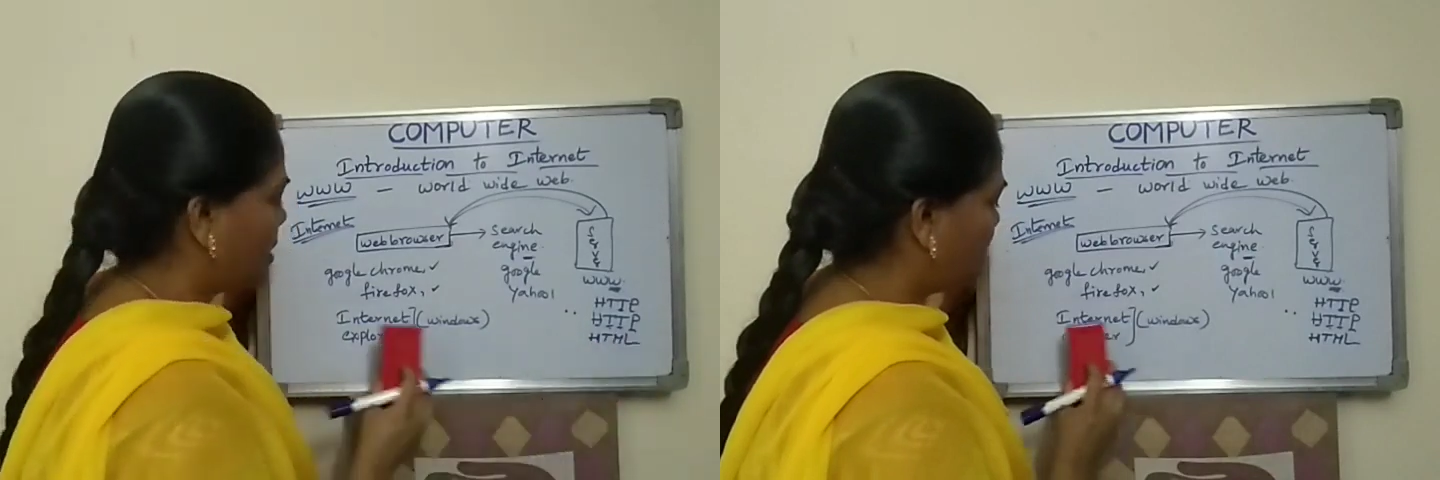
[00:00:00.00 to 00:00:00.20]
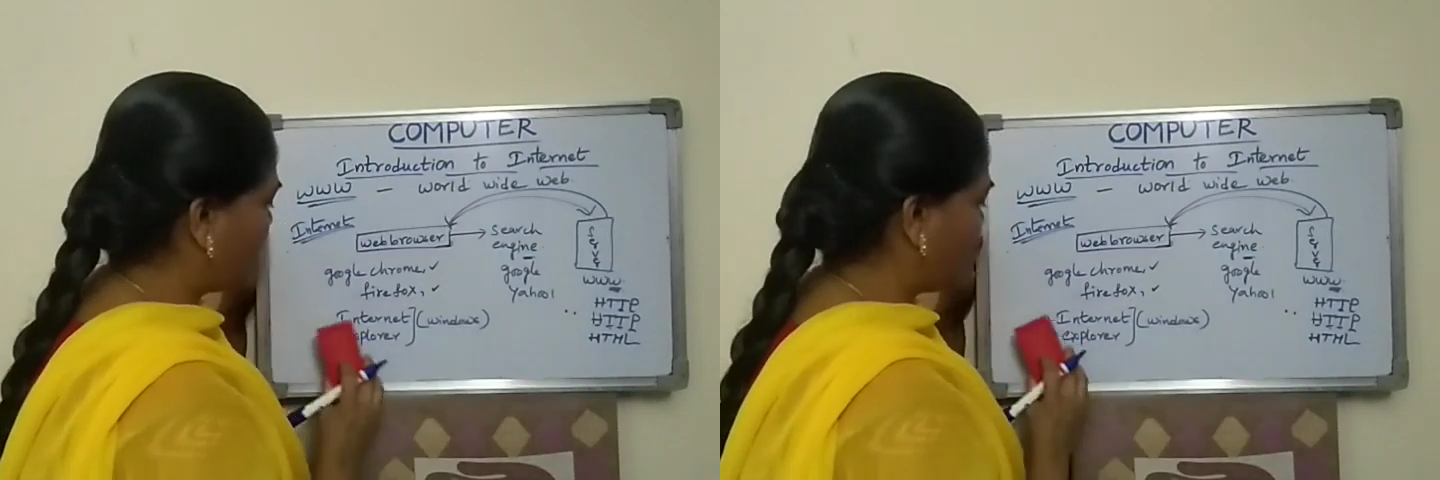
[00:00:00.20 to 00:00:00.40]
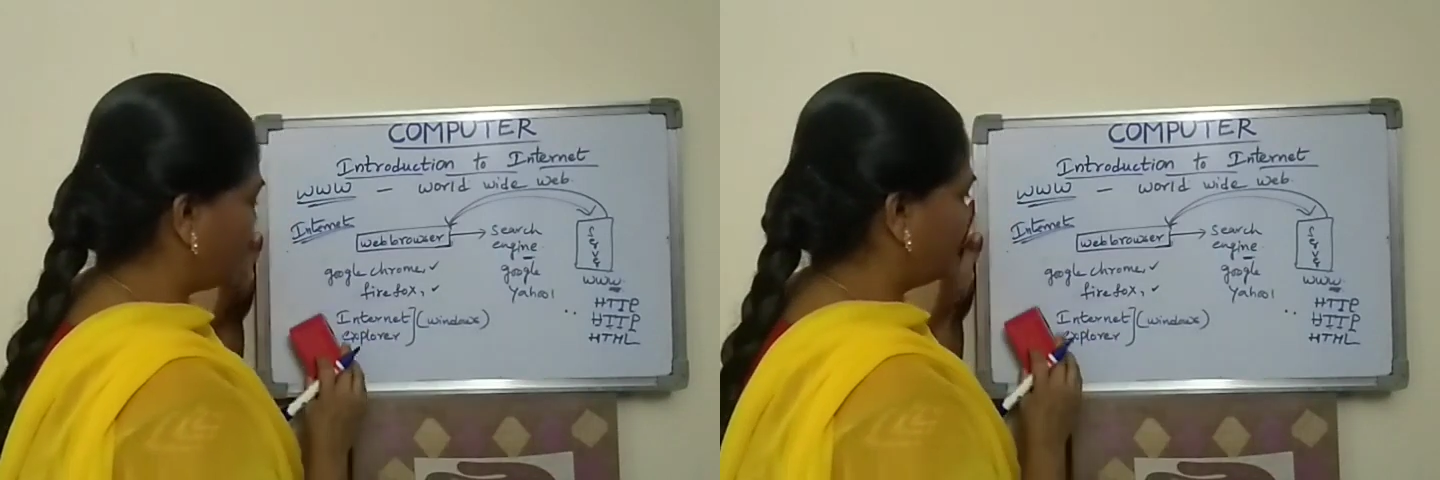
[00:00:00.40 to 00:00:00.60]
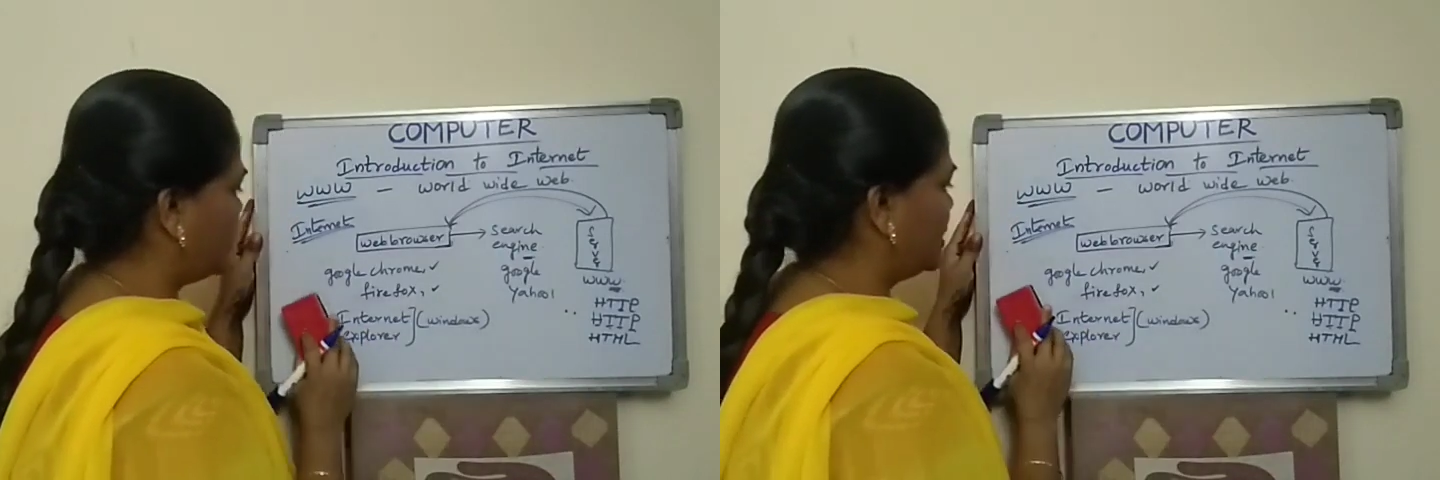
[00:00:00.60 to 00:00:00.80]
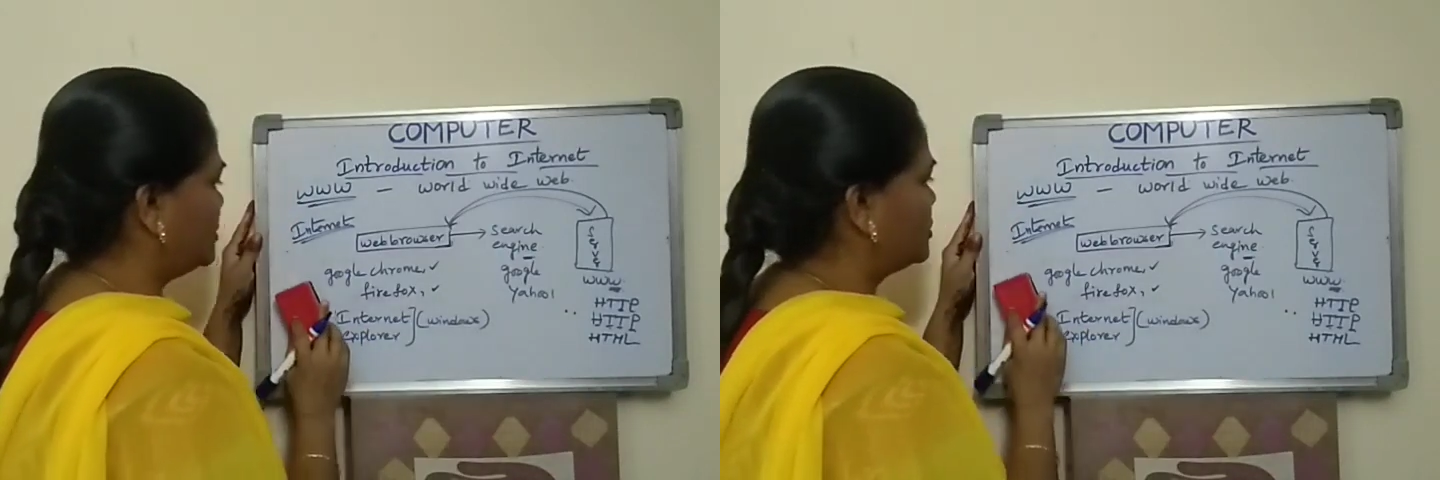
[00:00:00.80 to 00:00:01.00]

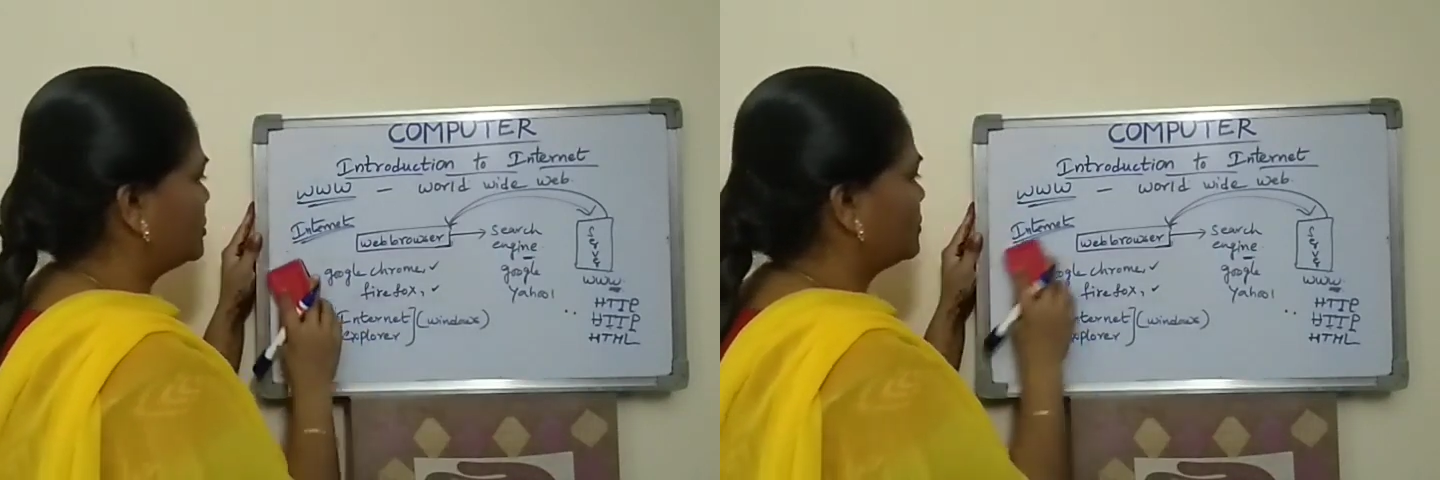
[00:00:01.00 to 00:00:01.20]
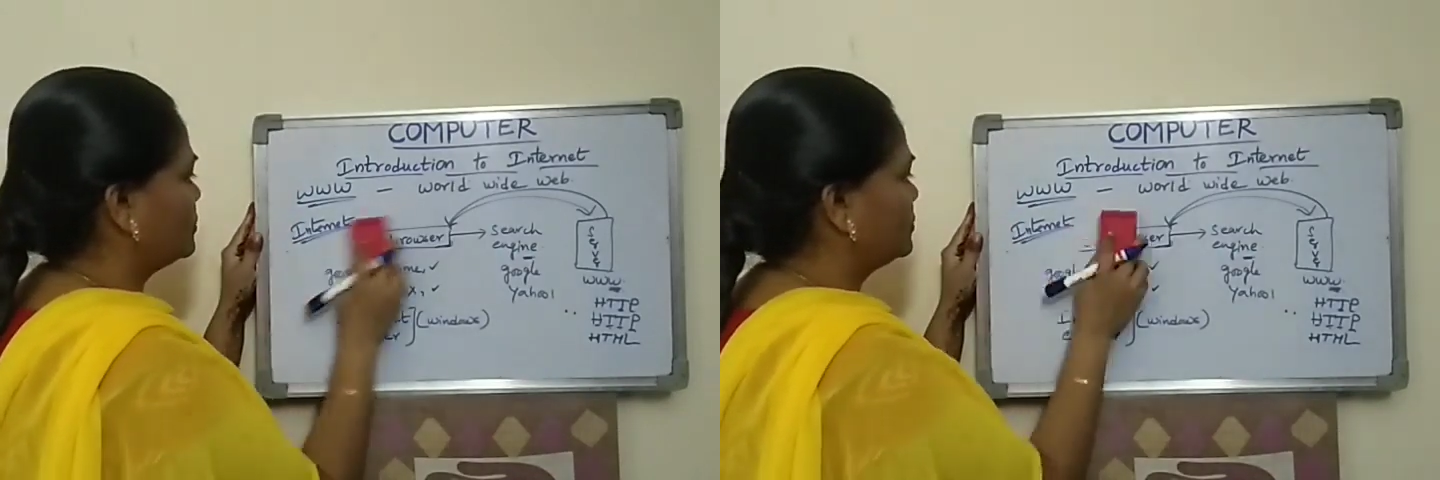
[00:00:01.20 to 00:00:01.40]
Language.